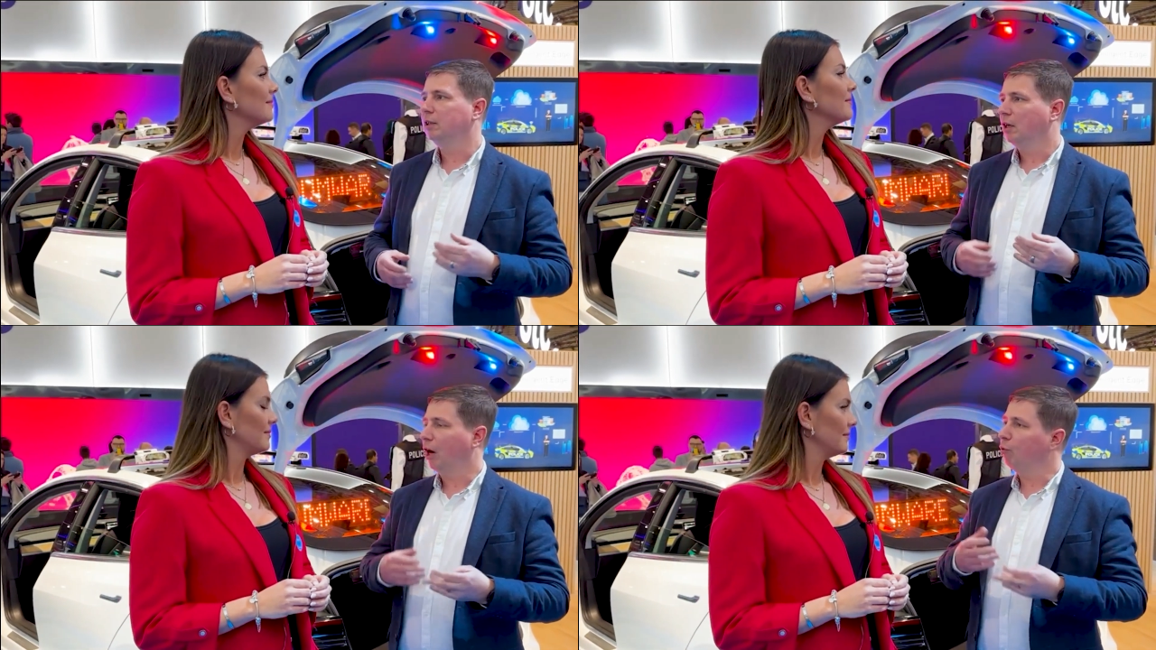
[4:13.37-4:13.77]

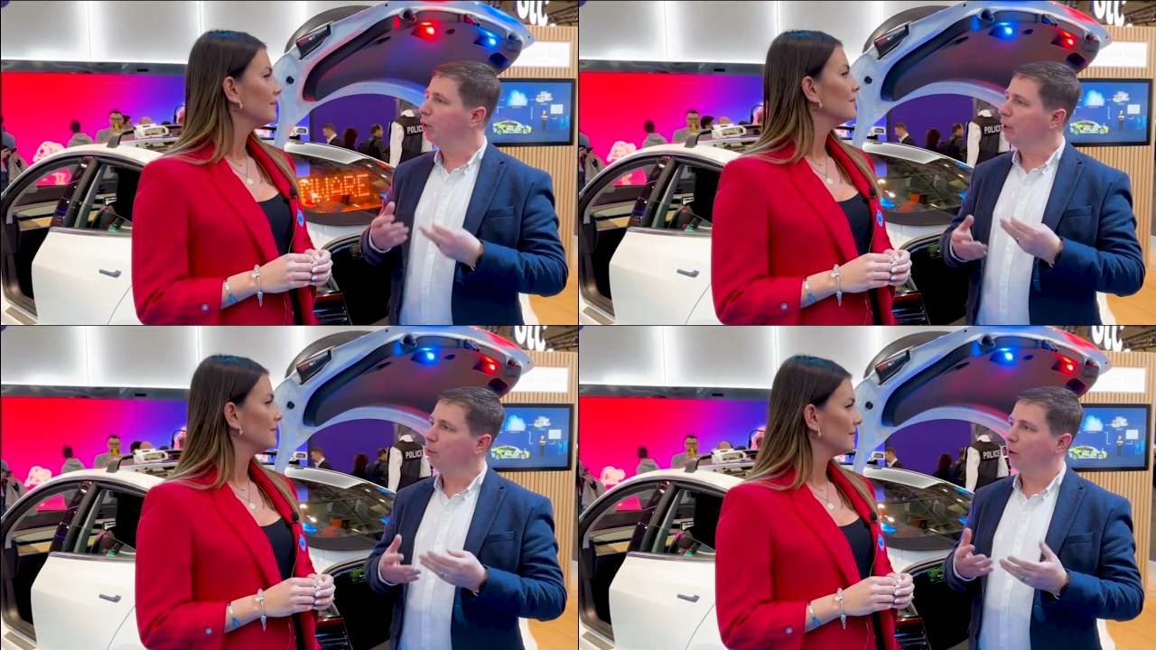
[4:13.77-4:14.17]
Speaker 1: And
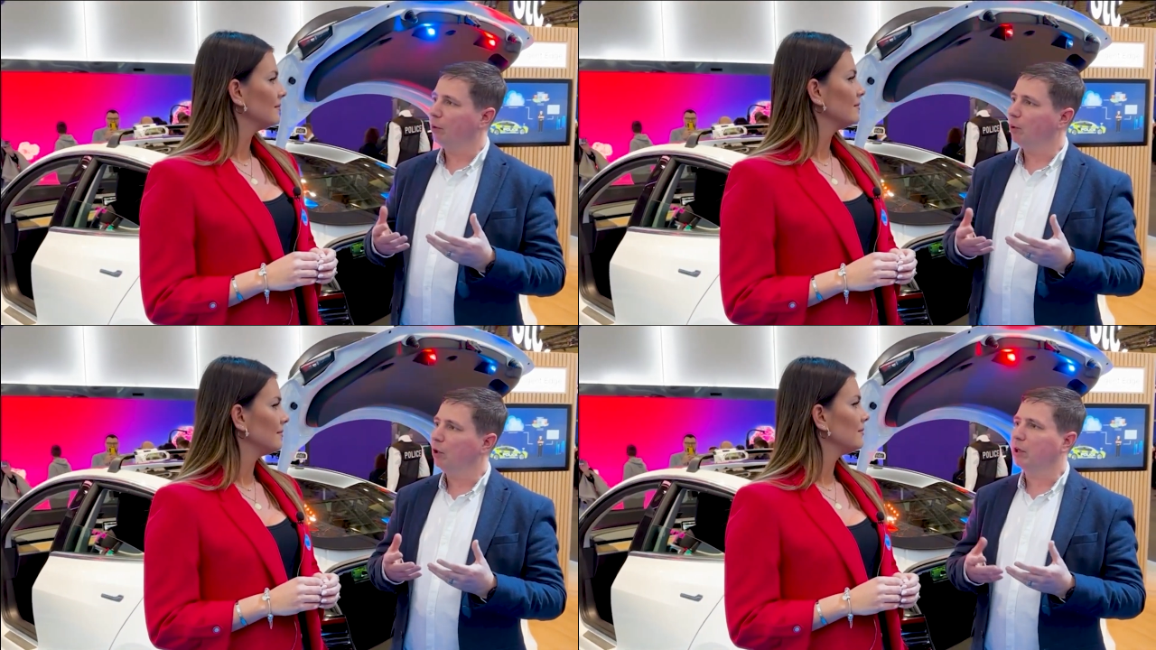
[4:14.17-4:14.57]
really what they
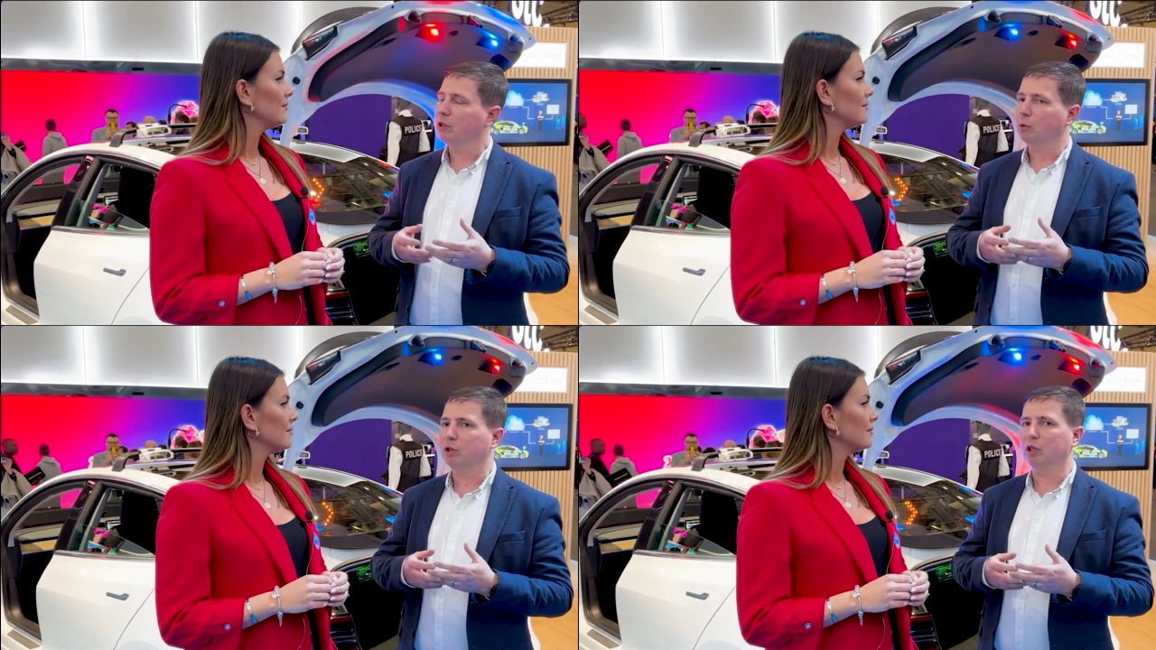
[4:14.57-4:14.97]
were looking
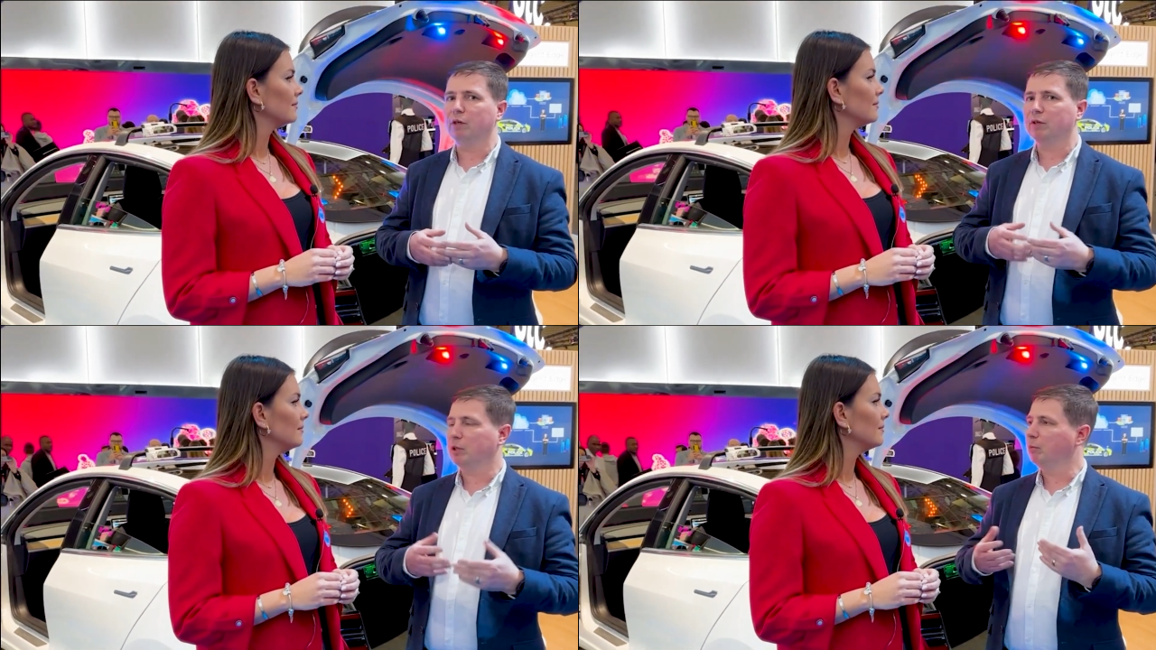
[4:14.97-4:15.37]
to achieve
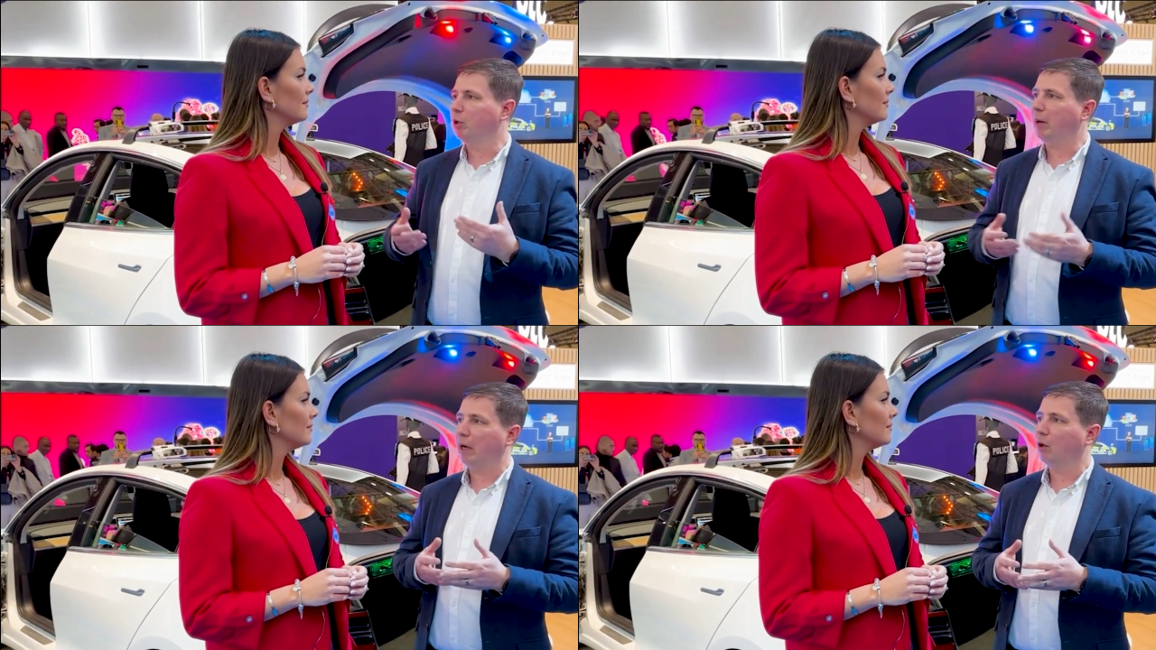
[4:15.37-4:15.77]
is a
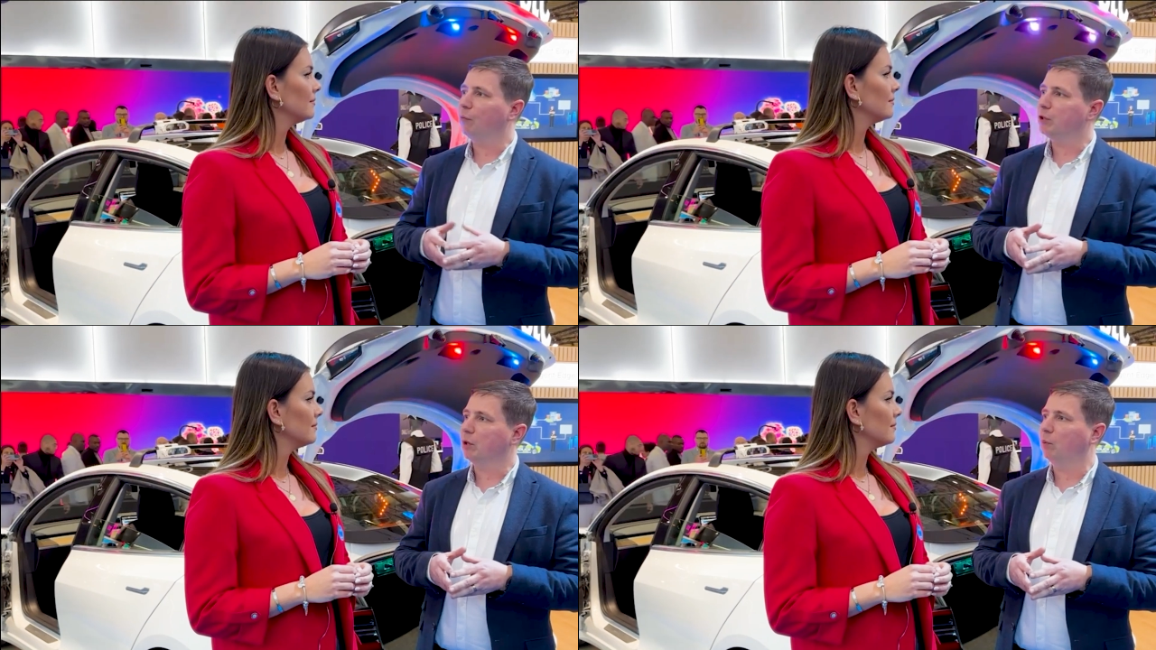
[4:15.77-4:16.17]
mobile
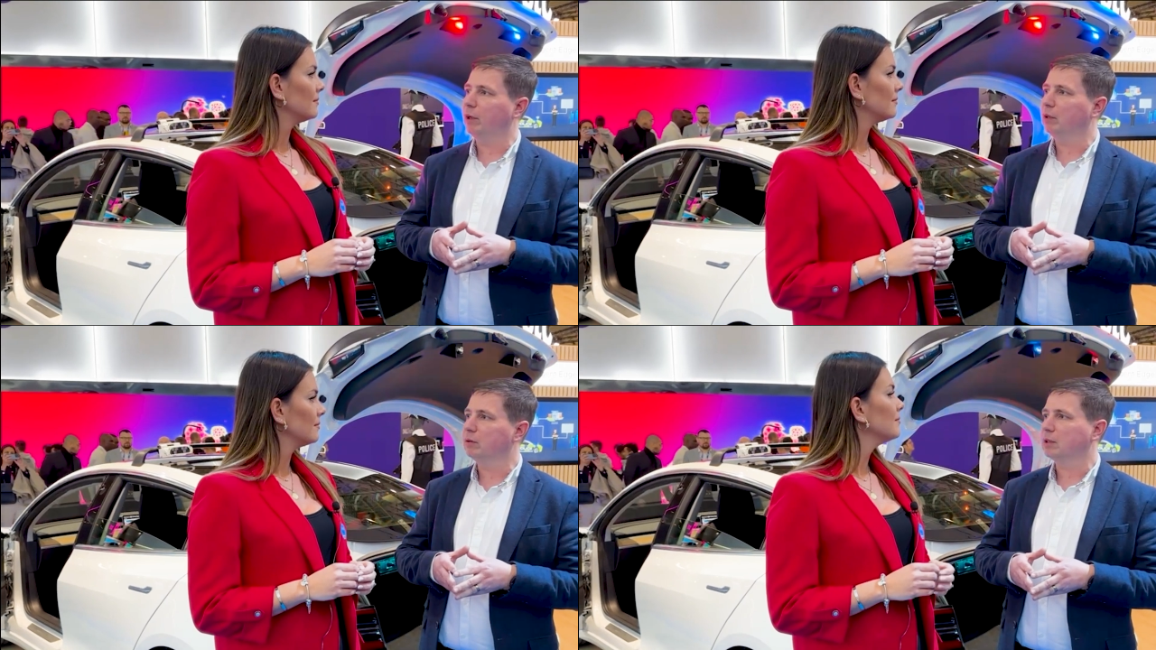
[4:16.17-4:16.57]
office on
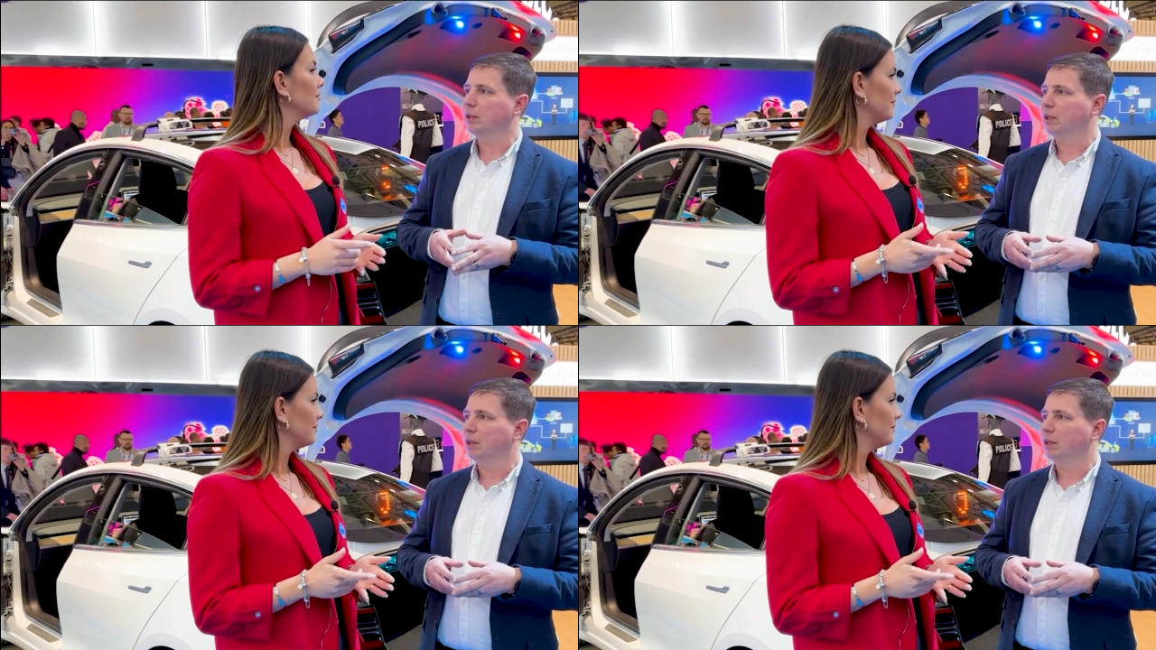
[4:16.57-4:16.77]
wheels,